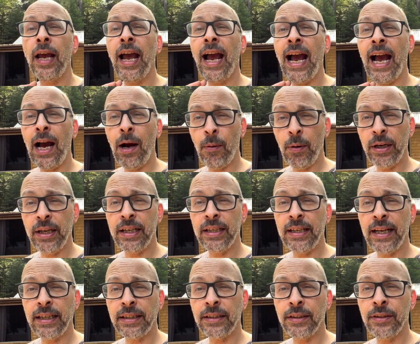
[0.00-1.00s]
how I
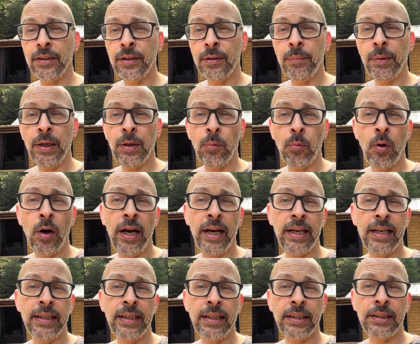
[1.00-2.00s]
connected them, and why I
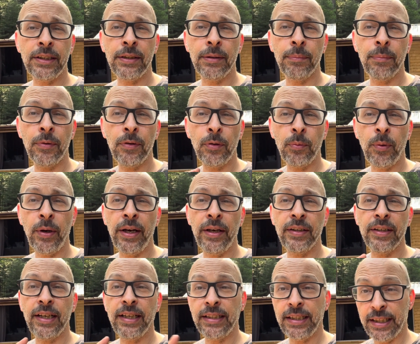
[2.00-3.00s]
connected them the way
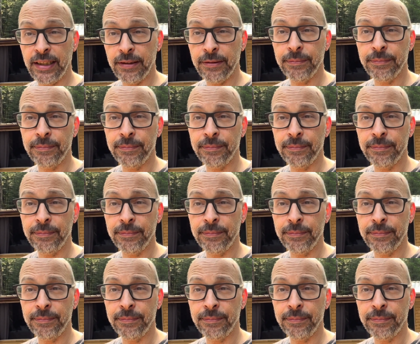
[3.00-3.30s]
that I did.